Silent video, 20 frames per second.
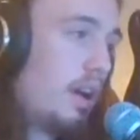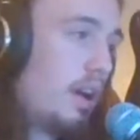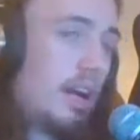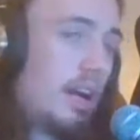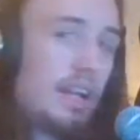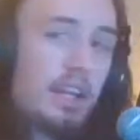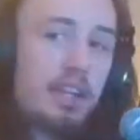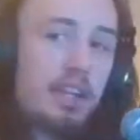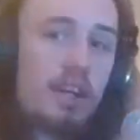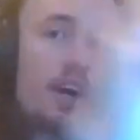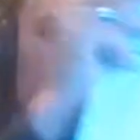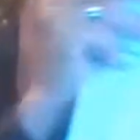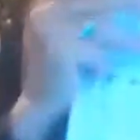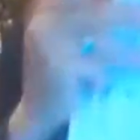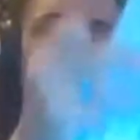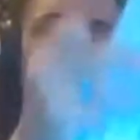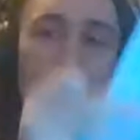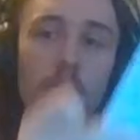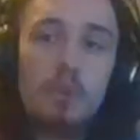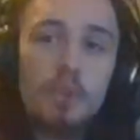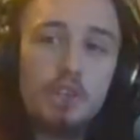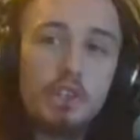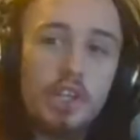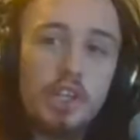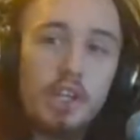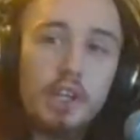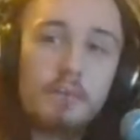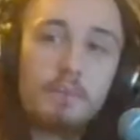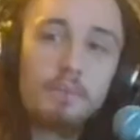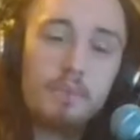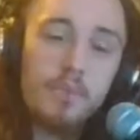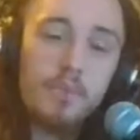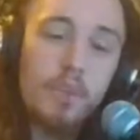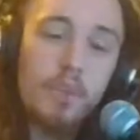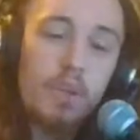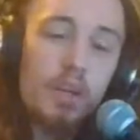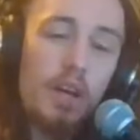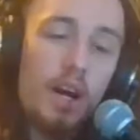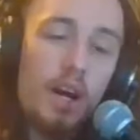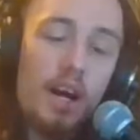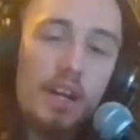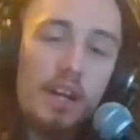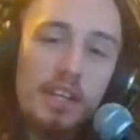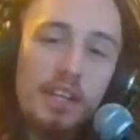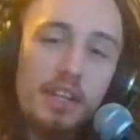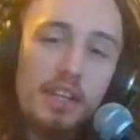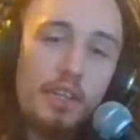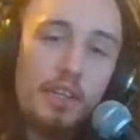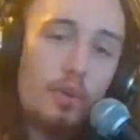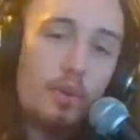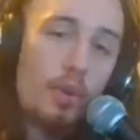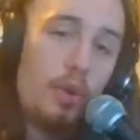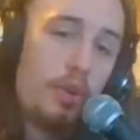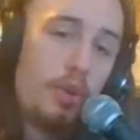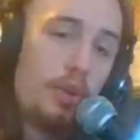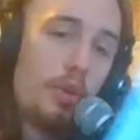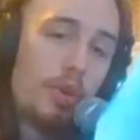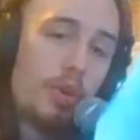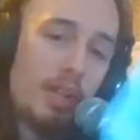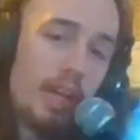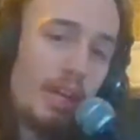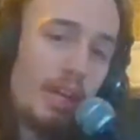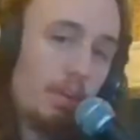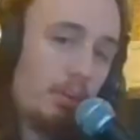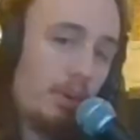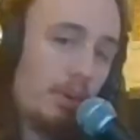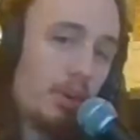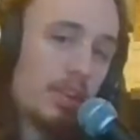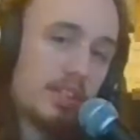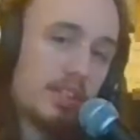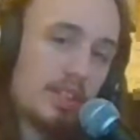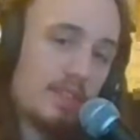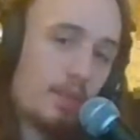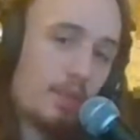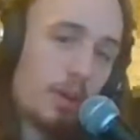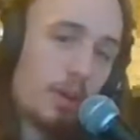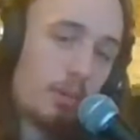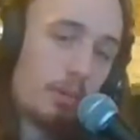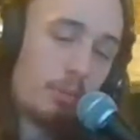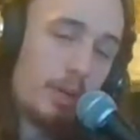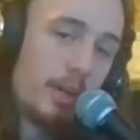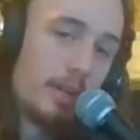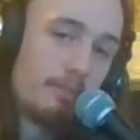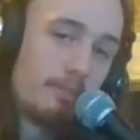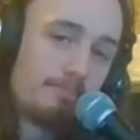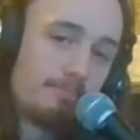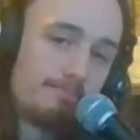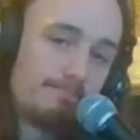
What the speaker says: and Kyle, if you're watching, I need a new ukulele book because it's falling apart.